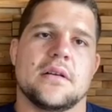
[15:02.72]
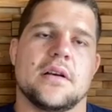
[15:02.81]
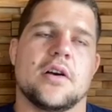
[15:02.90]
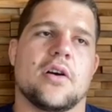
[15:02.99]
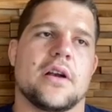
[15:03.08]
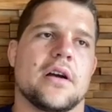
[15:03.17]
uh,
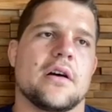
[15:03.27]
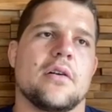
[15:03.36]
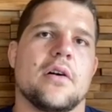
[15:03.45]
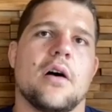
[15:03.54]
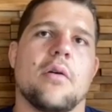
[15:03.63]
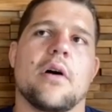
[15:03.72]
regarding
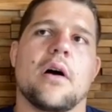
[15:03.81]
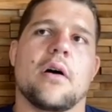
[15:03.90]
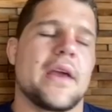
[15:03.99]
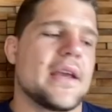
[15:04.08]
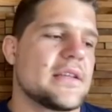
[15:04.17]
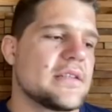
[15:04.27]
our, our,
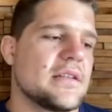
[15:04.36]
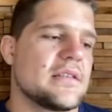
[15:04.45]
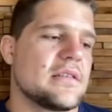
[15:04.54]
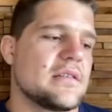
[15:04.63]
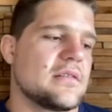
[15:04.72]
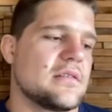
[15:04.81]
our
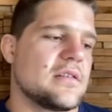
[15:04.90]
exits,